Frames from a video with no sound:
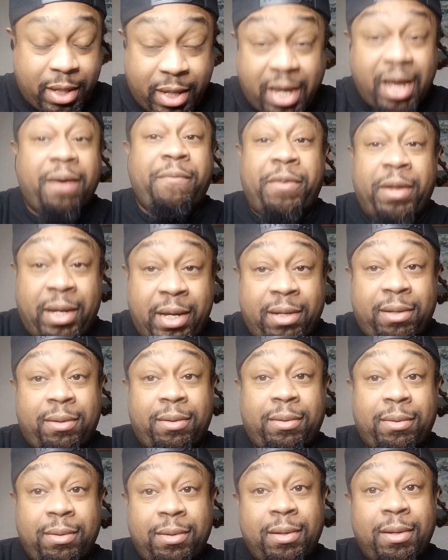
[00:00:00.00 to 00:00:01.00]
coveted
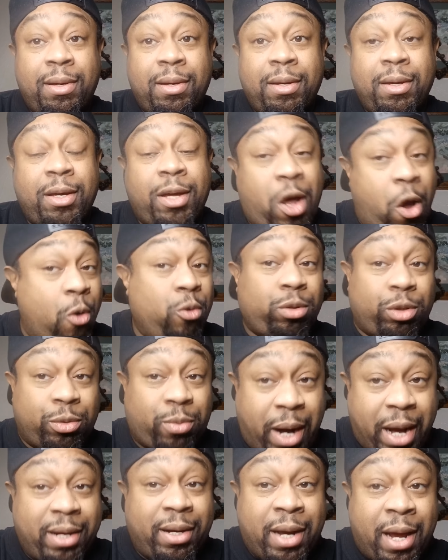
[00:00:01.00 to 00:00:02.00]

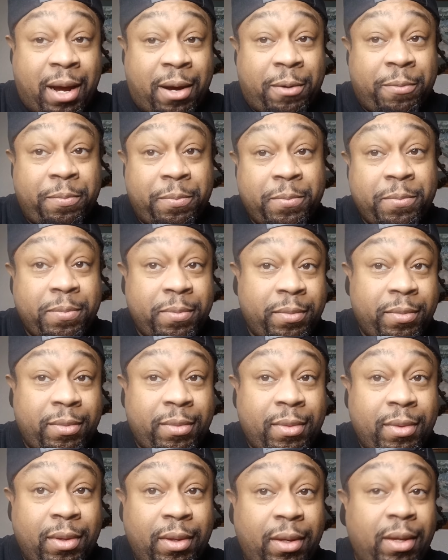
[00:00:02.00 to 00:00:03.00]
coach right now.
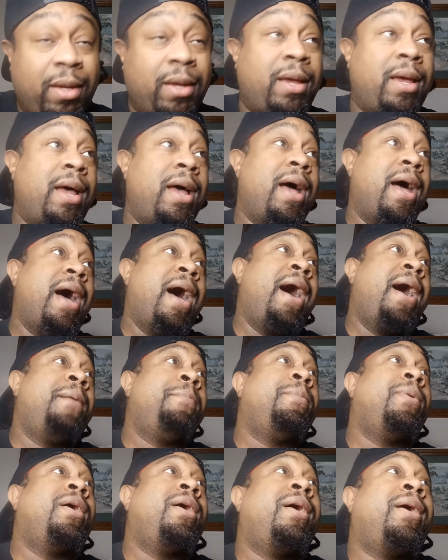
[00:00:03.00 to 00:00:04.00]

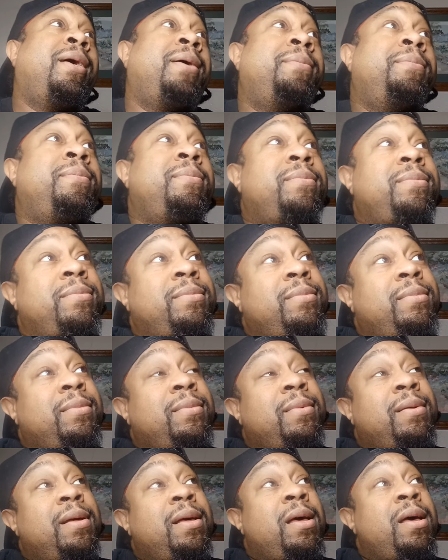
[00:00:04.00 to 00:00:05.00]
I'm
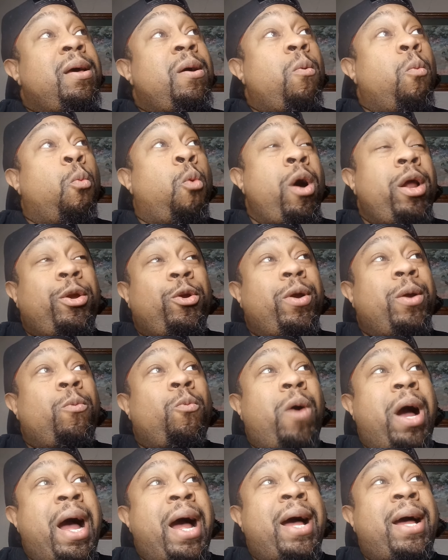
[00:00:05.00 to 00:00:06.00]

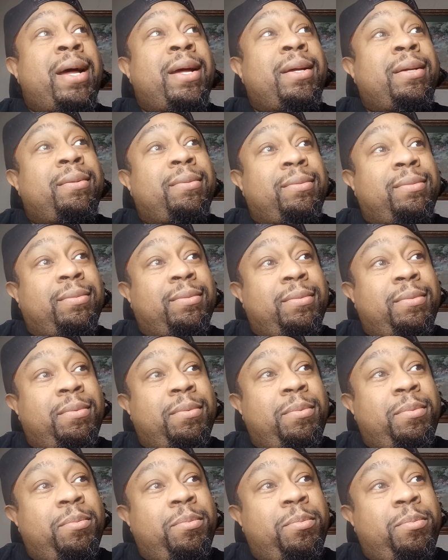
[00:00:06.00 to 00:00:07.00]
wondering why
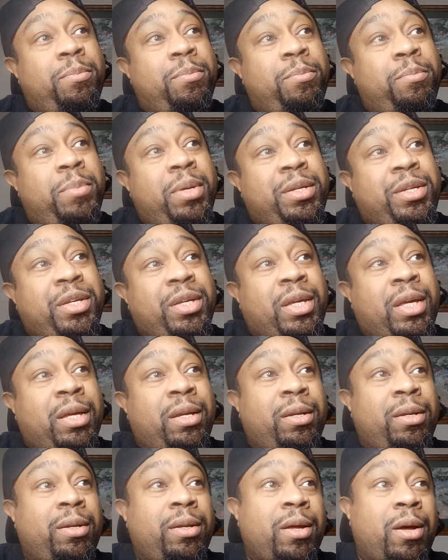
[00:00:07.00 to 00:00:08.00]

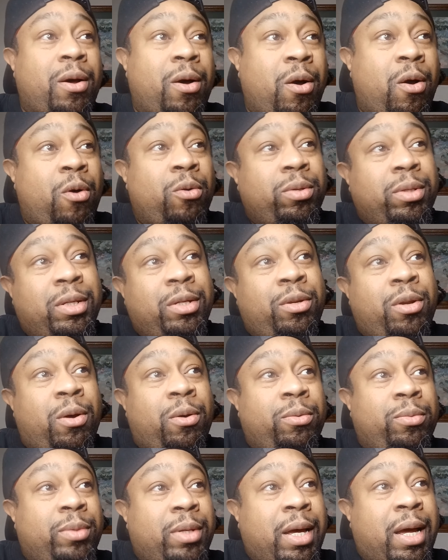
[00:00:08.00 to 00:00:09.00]
Michigan, you
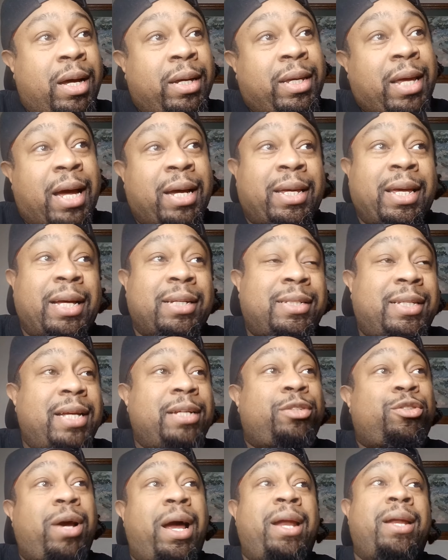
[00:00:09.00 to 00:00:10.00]
know, I guess
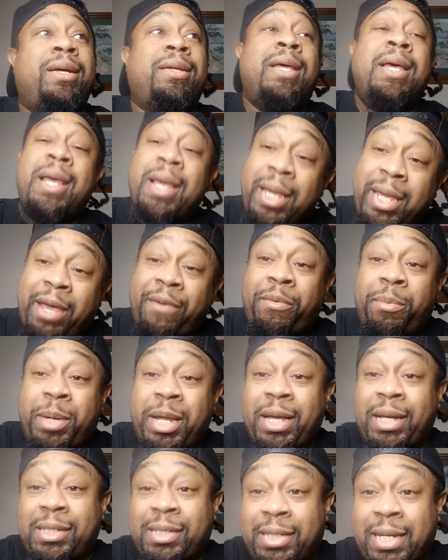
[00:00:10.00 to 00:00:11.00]
they're trying to give him
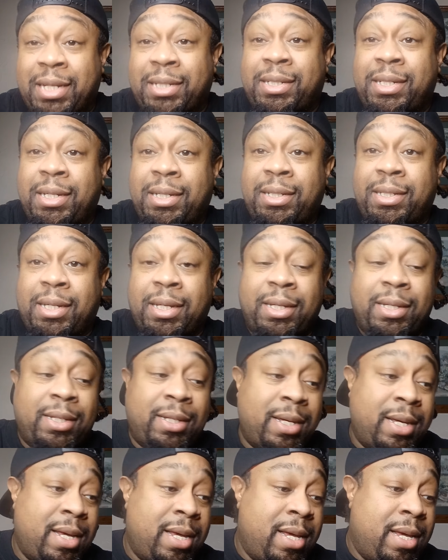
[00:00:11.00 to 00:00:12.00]
the extension to